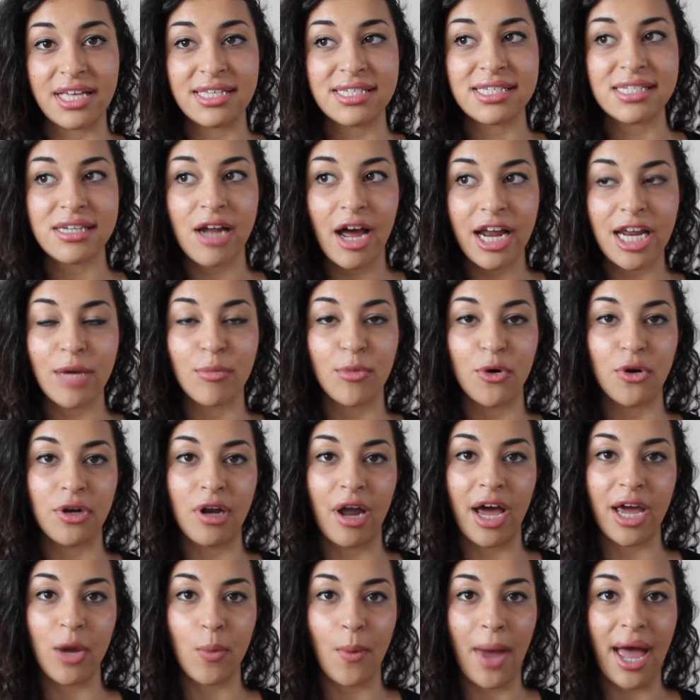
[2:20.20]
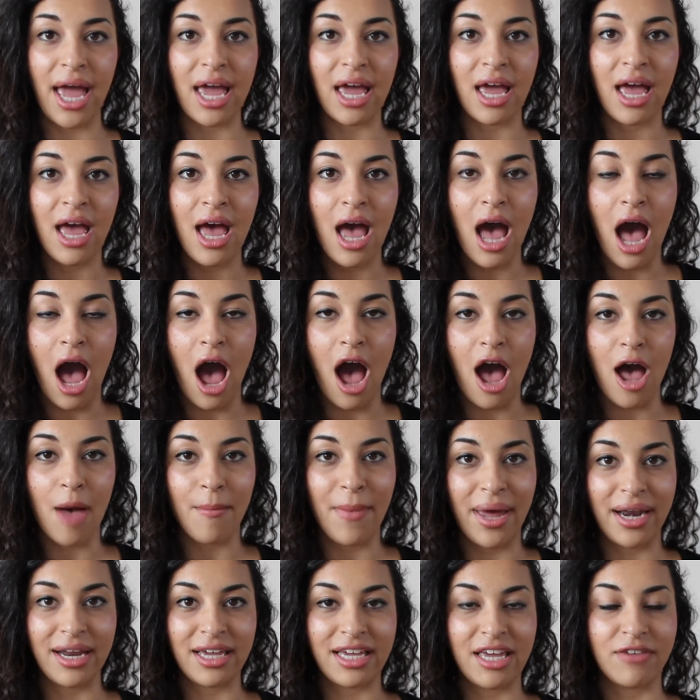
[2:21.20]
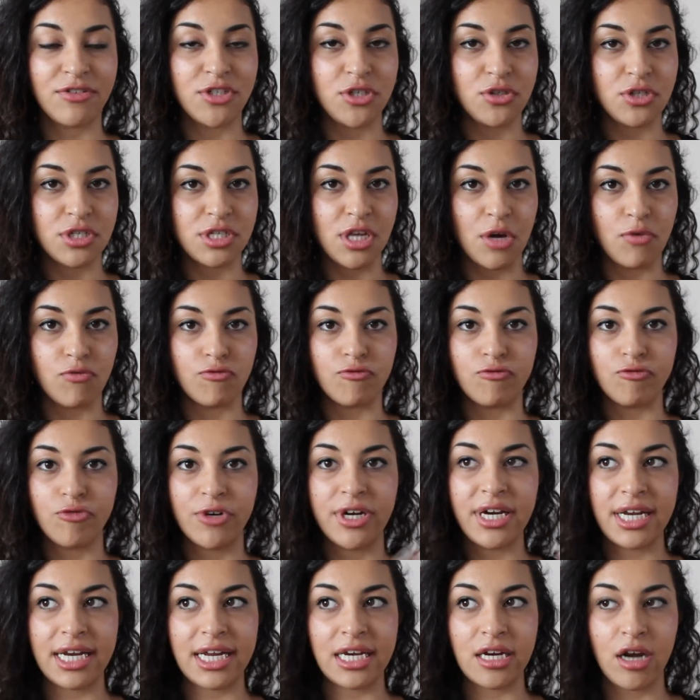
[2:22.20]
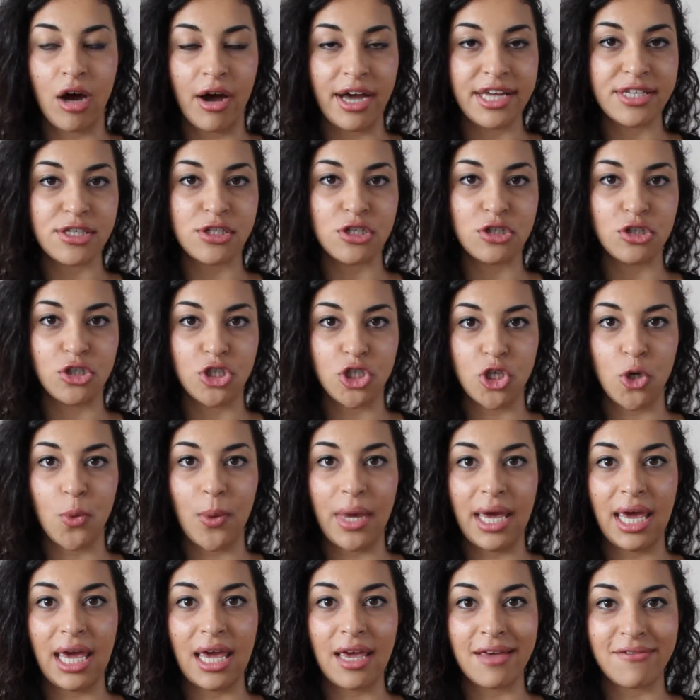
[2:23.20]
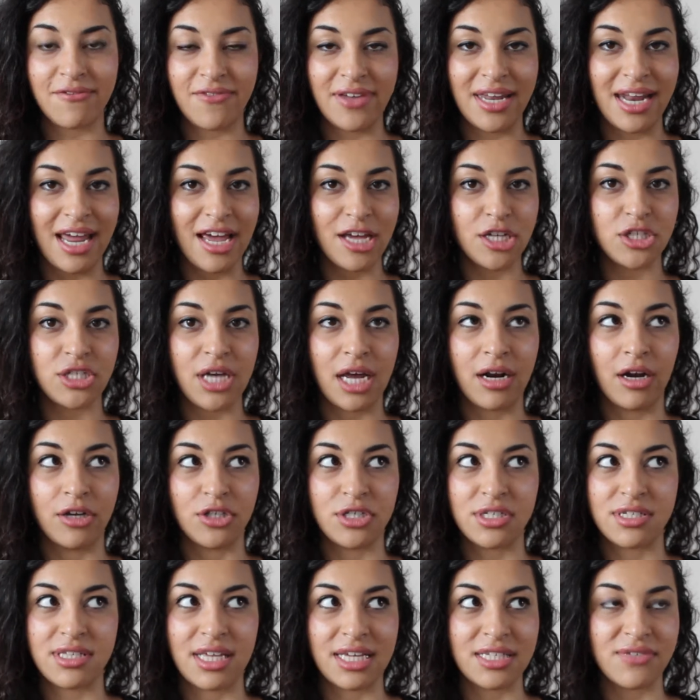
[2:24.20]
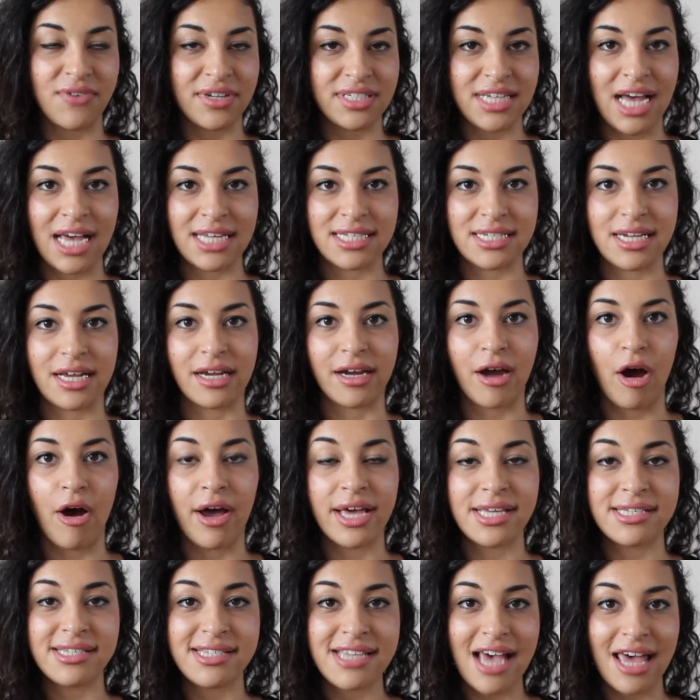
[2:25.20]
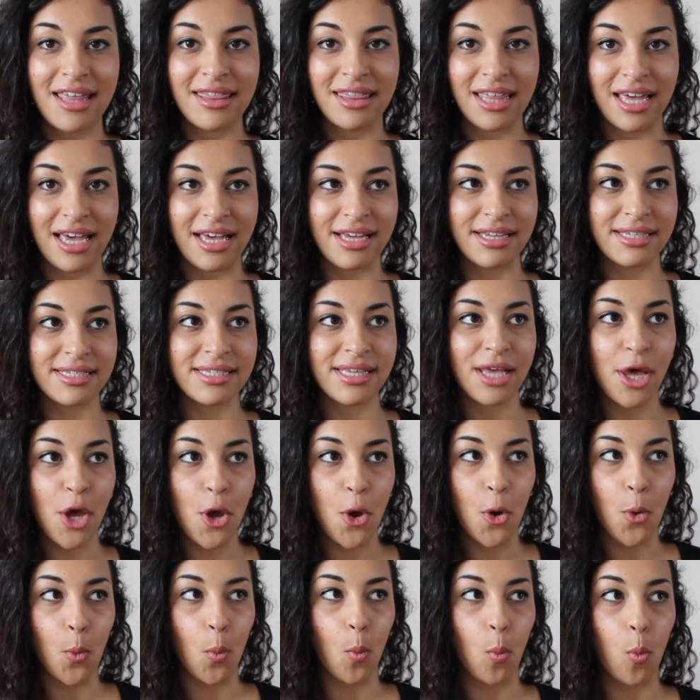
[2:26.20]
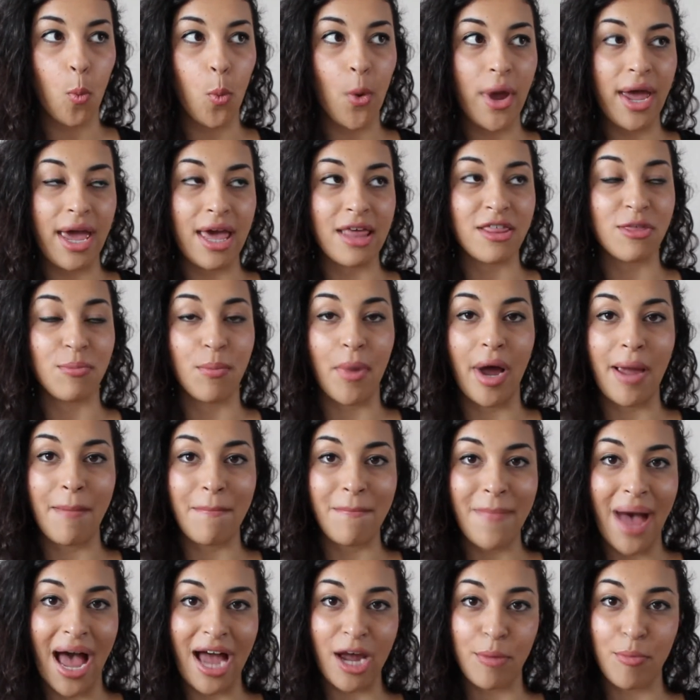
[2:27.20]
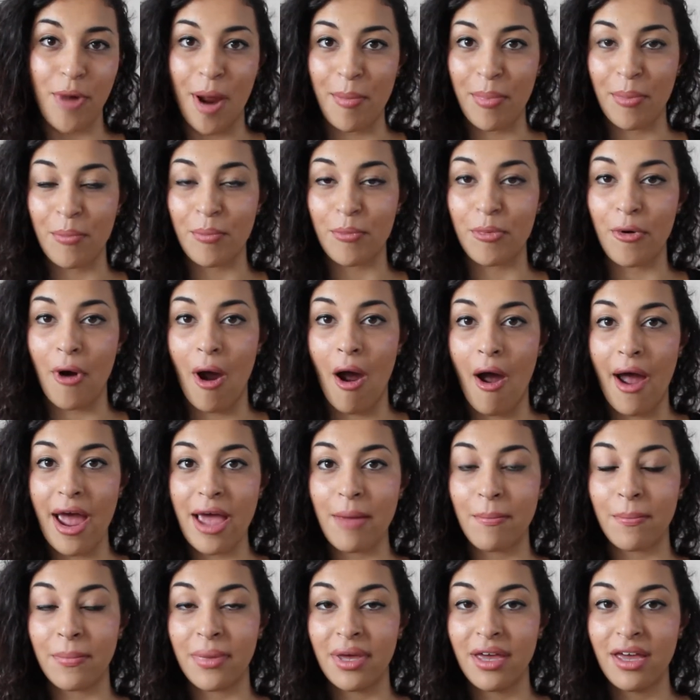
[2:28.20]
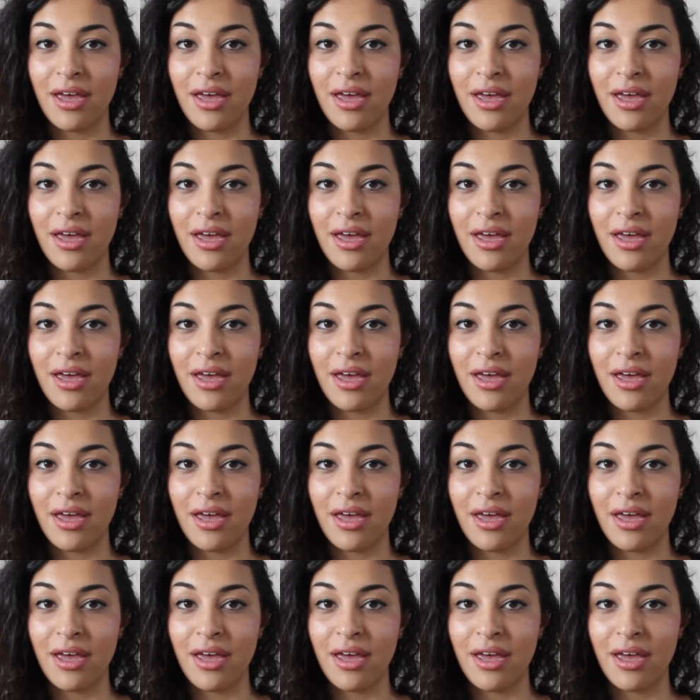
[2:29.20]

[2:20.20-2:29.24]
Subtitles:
It's slightly more lightweight, and it gives you just a really nice dewy finish, and I just think it's fantastic. I set this with my MAC Prep and Prime